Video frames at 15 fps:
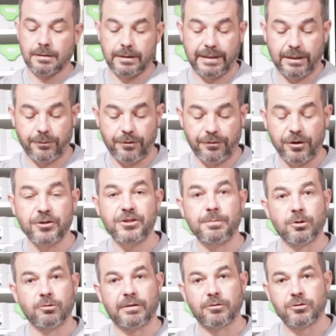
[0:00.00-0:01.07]
And now the
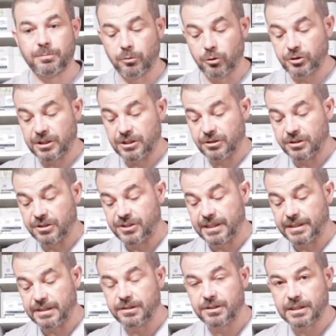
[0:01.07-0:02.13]
30mm router bush is going to
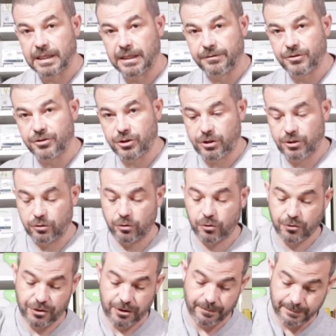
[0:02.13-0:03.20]
sit inside the circle
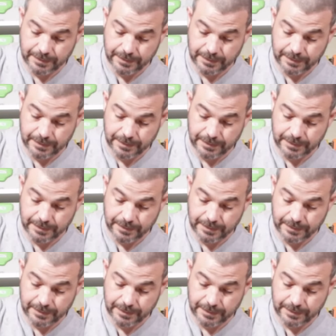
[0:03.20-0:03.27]
cutter.